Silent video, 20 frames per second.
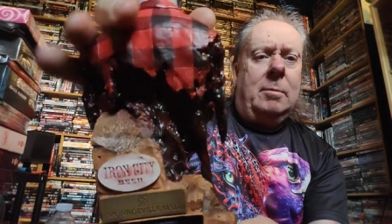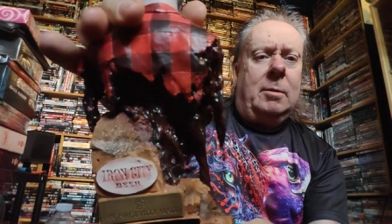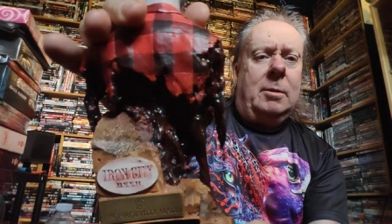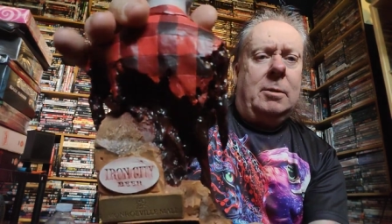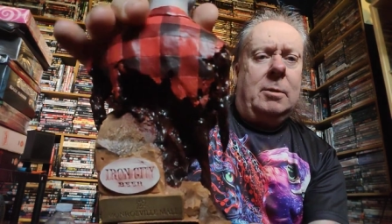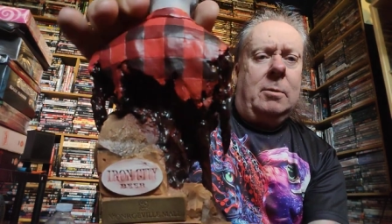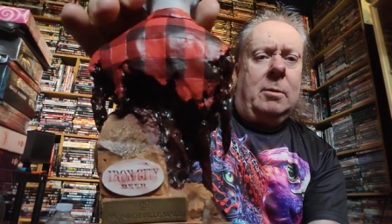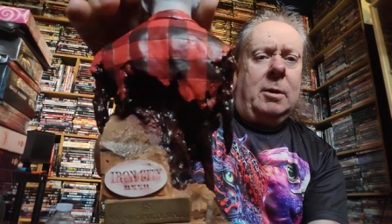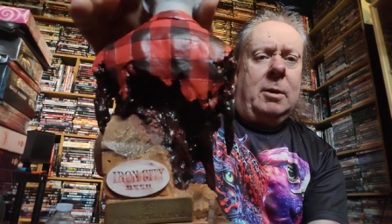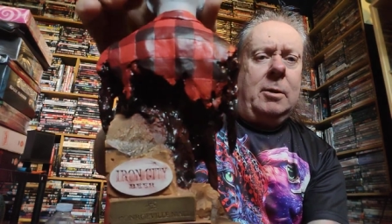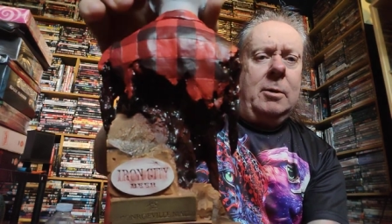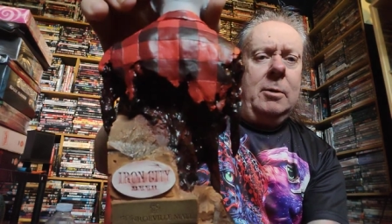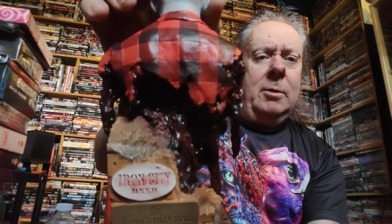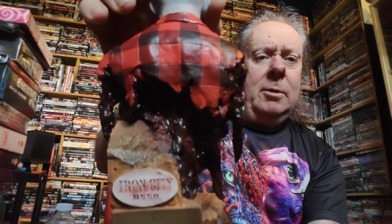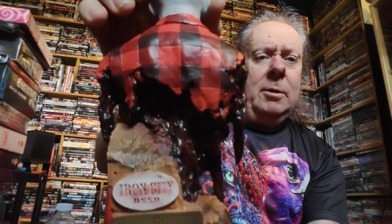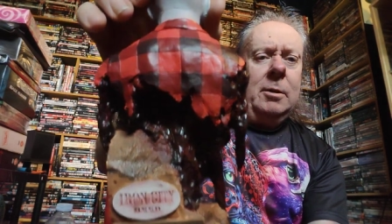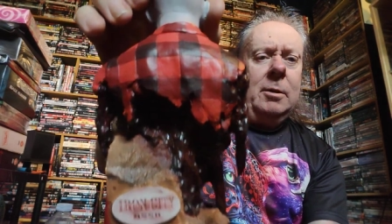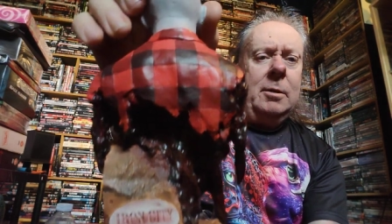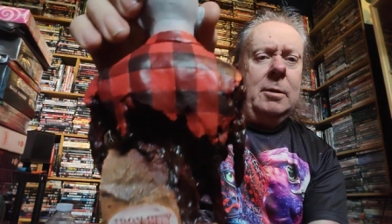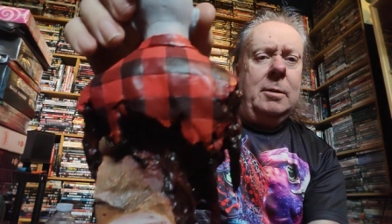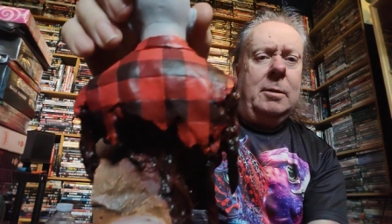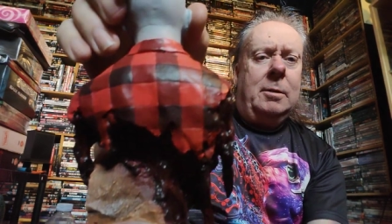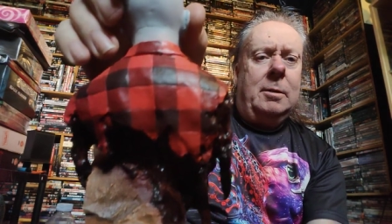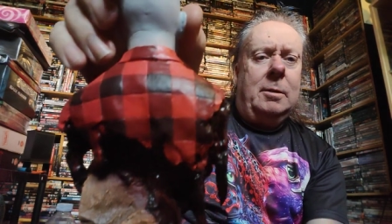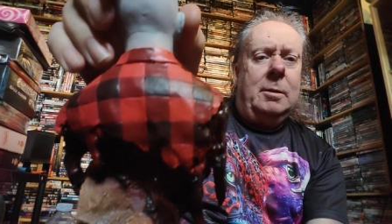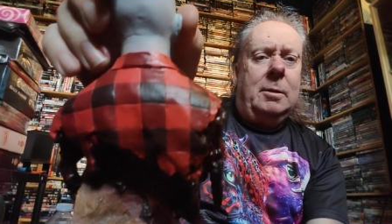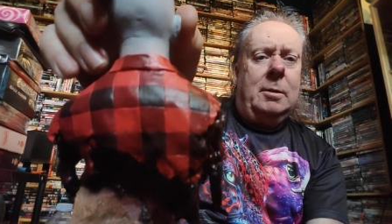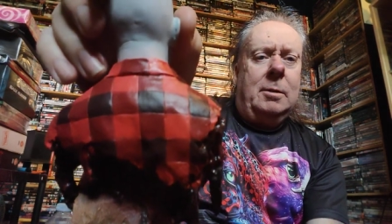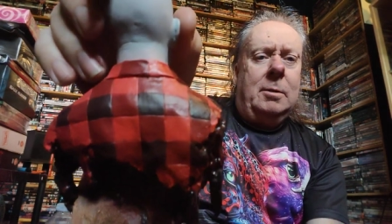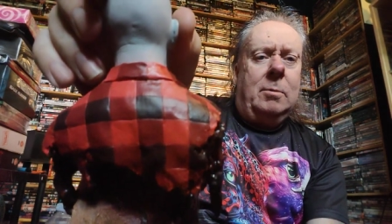It's quite good,
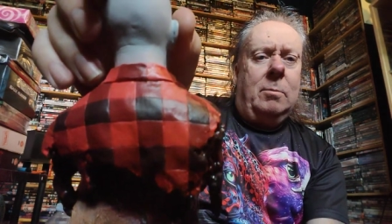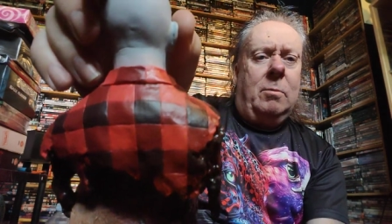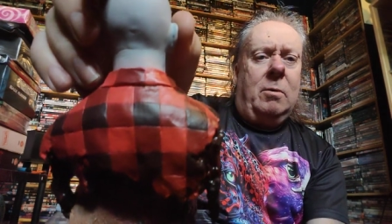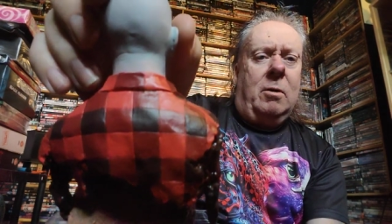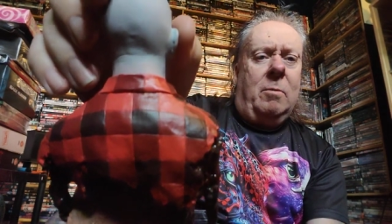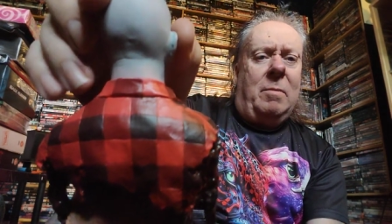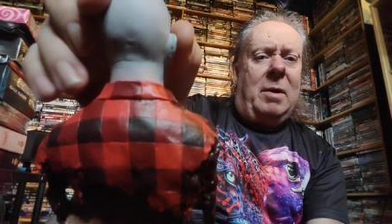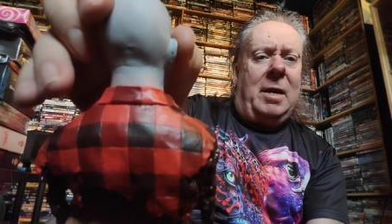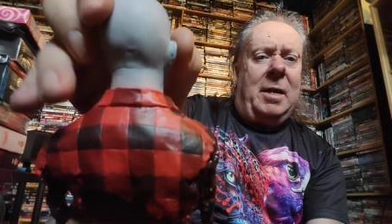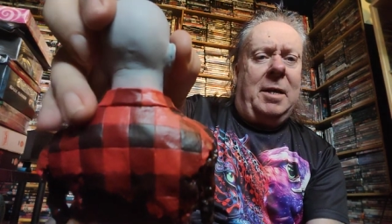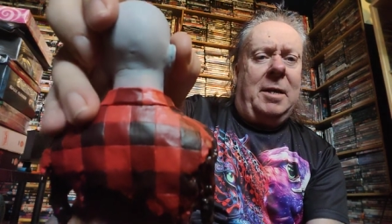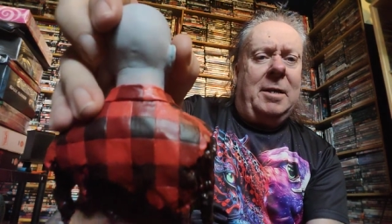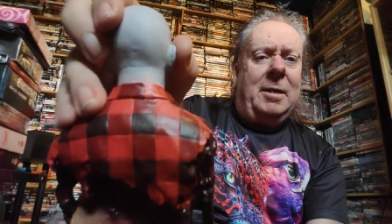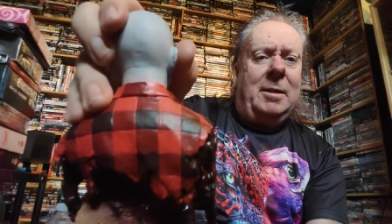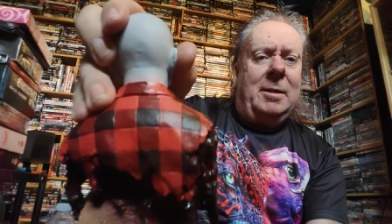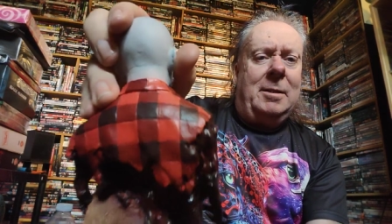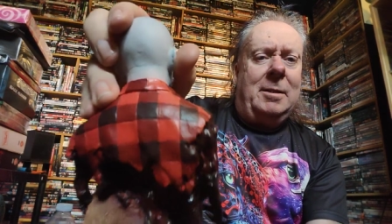well made.